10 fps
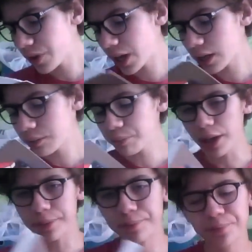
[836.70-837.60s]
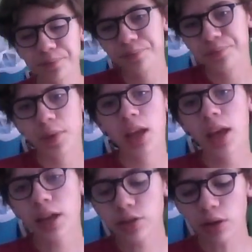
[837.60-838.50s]
fan, but
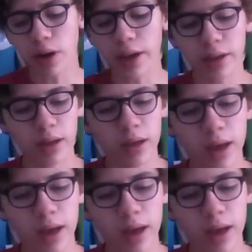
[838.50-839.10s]
it's all right.